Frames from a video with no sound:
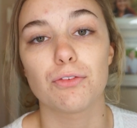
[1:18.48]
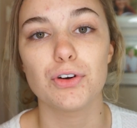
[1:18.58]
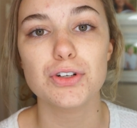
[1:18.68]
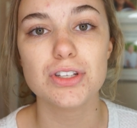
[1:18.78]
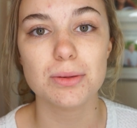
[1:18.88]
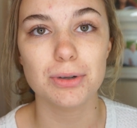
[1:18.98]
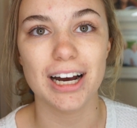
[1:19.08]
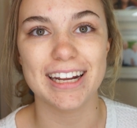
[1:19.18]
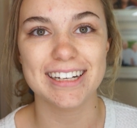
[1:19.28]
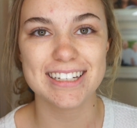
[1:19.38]
the first
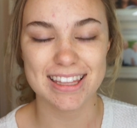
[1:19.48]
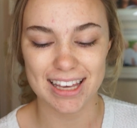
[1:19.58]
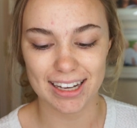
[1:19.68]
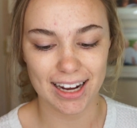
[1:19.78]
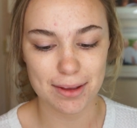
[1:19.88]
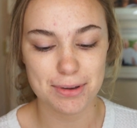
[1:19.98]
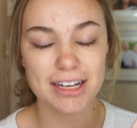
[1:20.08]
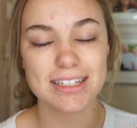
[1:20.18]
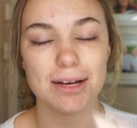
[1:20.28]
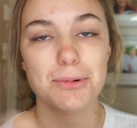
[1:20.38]
product that I
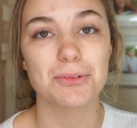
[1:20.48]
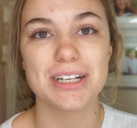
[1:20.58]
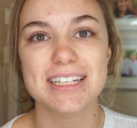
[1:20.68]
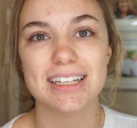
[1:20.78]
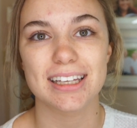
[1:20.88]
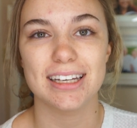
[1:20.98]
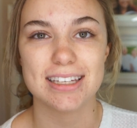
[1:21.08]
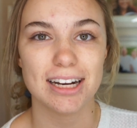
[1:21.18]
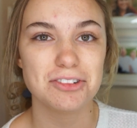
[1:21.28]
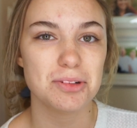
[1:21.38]
picked up recently,
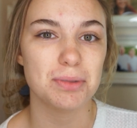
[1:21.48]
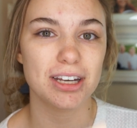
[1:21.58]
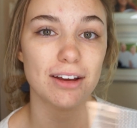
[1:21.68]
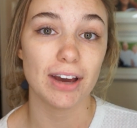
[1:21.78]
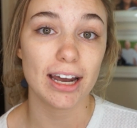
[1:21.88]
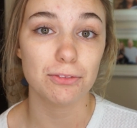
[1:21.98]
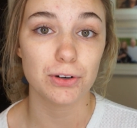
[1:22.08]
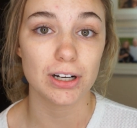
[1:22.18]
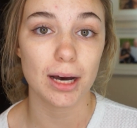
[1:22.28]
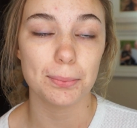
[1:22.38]
it's actually been, I've had it
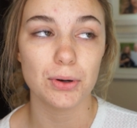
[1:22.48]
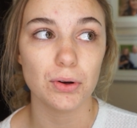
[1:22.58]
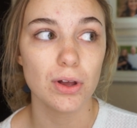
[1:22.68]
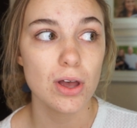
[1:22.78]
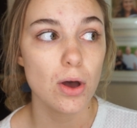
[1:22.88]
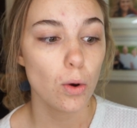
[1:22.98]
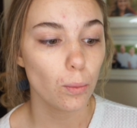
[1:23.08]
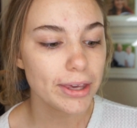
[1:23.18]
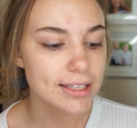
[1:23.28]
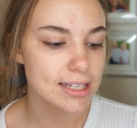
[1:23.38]
for a couple
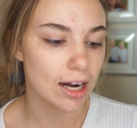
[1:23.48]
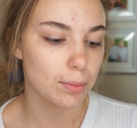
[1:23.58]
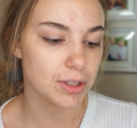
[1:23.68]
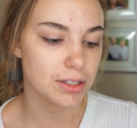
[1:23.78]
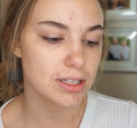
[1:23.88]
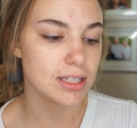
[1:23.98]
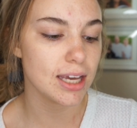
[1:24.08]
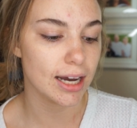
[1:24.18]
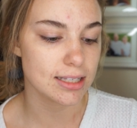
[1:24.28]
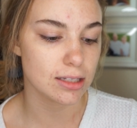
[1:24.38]
weeks now, but this is
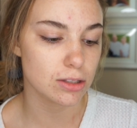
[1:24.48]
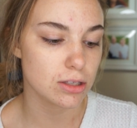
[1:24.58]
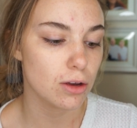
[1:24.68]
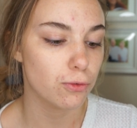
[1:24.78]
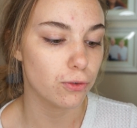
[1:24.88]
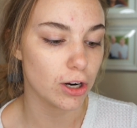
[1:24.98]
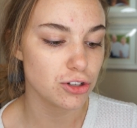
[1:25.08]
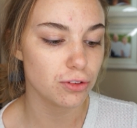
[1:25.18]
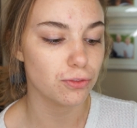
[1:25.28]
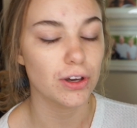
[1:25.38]
the Essence
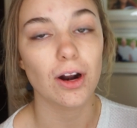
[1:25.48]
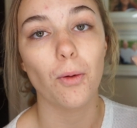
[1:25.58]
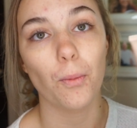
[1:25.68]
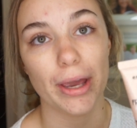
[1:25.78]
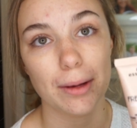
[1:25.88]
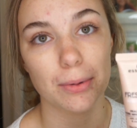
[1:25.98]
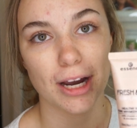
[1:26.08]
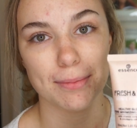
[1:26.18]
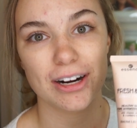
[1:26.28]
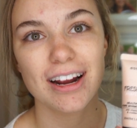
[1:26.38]
Fresh and Fit Awake
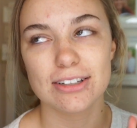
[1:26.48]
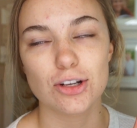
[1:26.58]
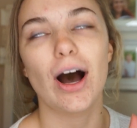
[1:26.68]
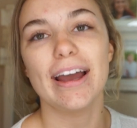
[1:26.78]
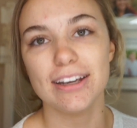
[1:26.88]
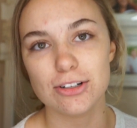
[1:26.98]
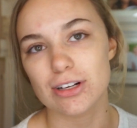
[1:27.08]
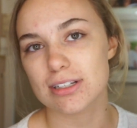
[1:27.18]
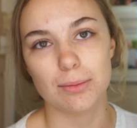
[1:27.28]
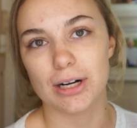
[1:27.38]
Primer. So I hear
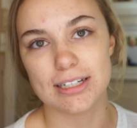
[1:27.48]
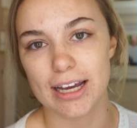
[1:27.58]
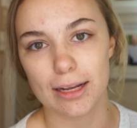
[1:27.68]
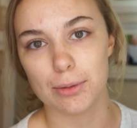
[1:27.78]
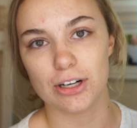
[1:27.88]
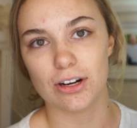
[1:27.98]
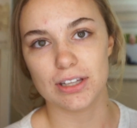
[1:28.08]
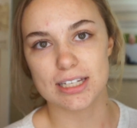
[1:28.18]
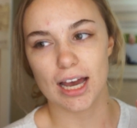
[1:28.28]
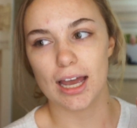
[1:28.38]
Jessica Braun talking about it
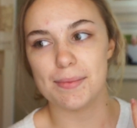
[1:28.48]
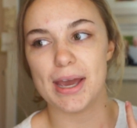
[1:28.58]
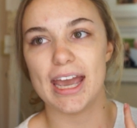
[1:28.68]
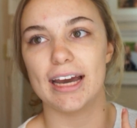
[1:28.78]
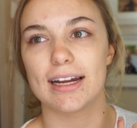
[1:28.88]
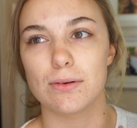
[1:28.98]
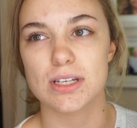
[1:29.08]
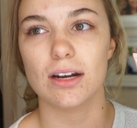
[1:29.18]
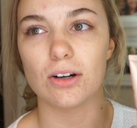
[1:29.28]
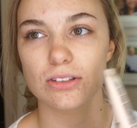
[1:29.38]
all the time, and I
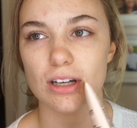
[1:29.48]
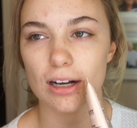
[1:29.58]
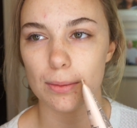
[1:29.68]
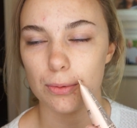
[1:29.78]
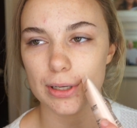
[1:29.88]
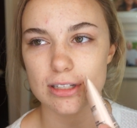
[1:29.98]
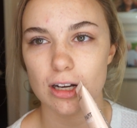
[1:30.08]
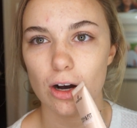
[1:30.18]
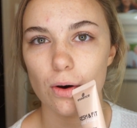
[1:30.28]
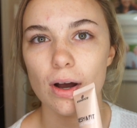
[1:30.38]
was at Ulta a couple weeks
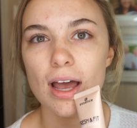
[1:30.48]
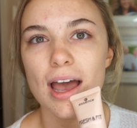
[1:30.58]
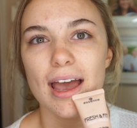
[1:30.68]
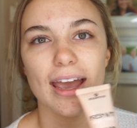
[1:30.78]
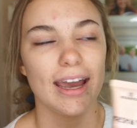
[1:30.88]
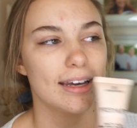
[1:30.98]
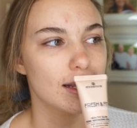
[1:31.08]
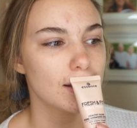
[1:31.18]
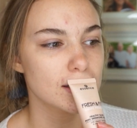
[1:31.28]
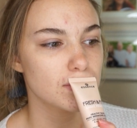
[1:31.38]
ago, and
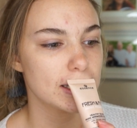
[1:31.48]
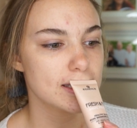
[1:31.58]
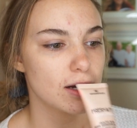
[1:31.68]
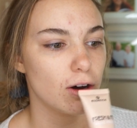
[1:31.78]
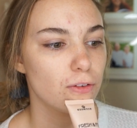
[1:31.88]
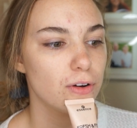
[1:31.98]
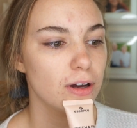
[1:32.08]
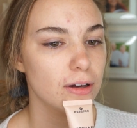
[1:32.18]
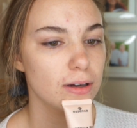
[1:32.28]
I thought to myself,